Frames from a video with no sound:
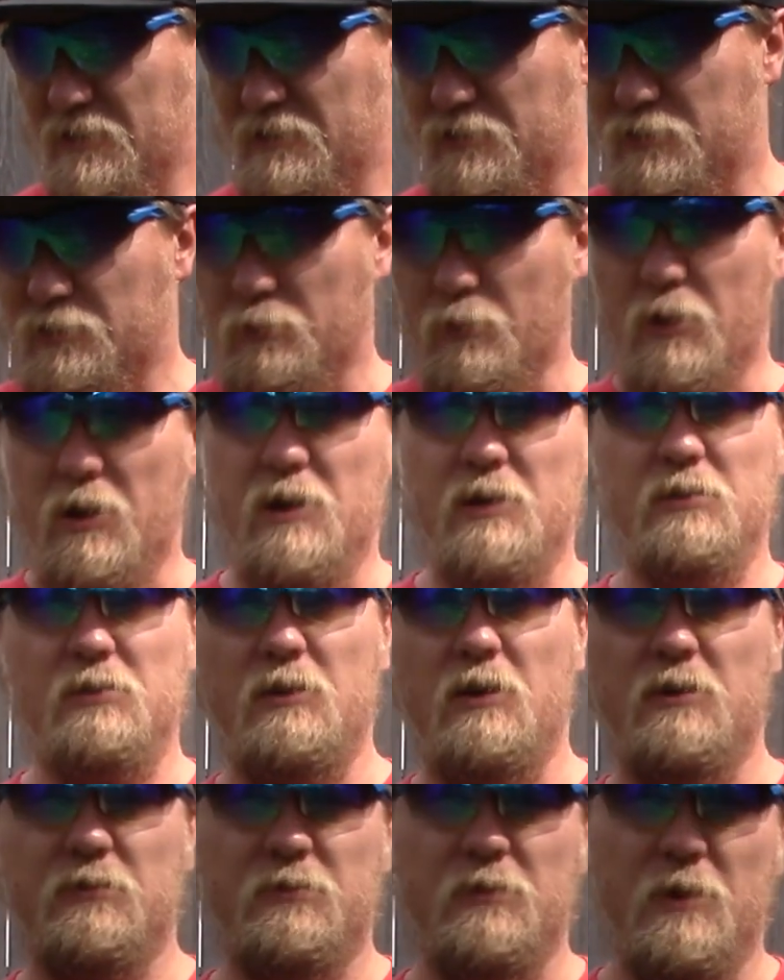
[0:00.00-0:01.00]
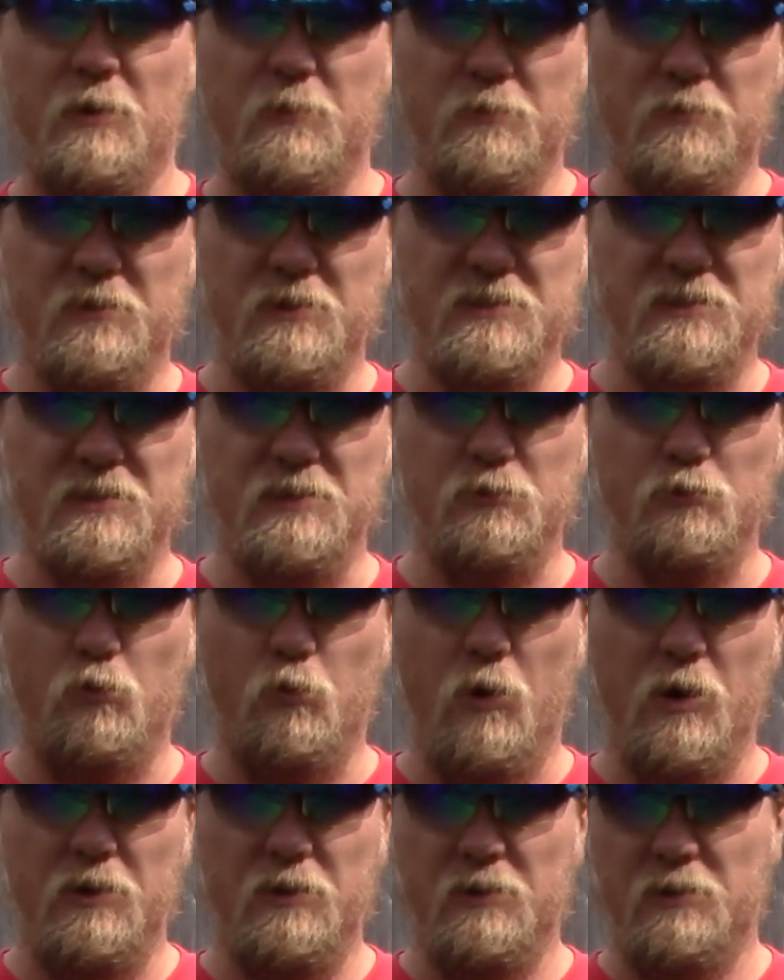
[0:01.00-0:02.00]
to unlock the upgrades that you
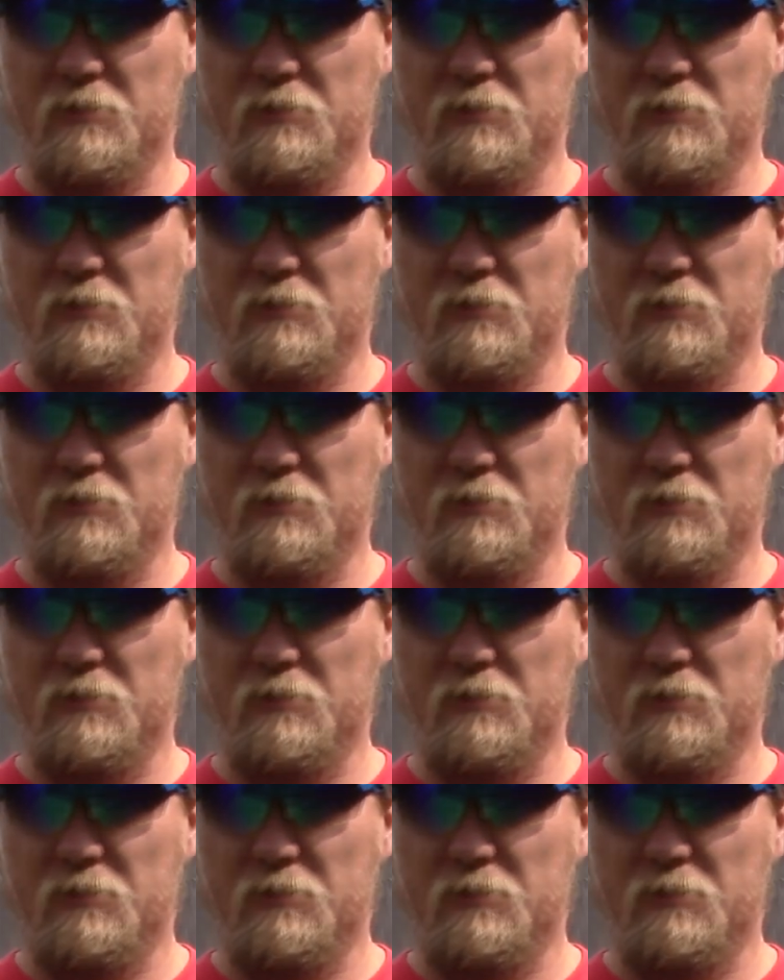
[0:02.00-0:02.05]
want to